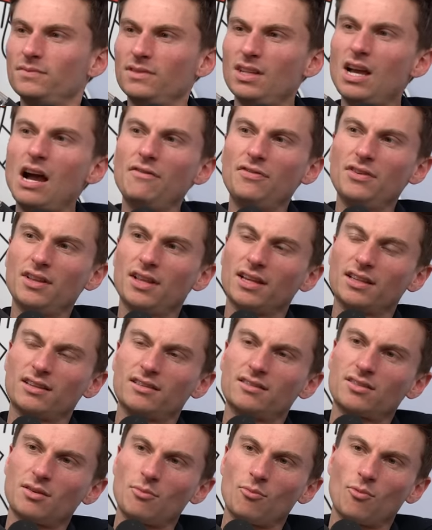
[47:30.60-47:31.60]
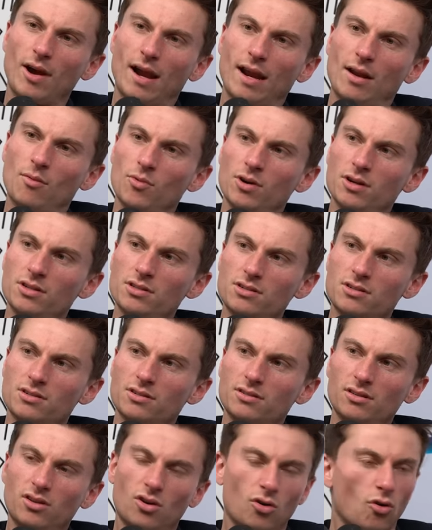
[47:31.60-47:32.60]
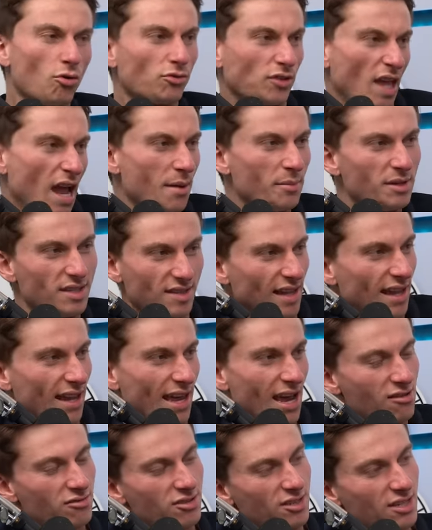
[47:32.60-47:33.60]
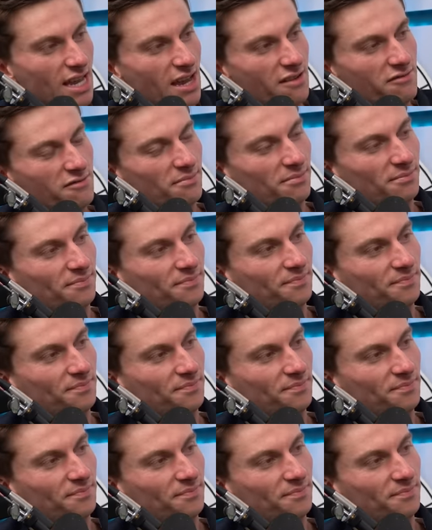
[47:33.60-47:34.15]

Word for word: No, I feel like some random ones. Little old timey steakhouses have them.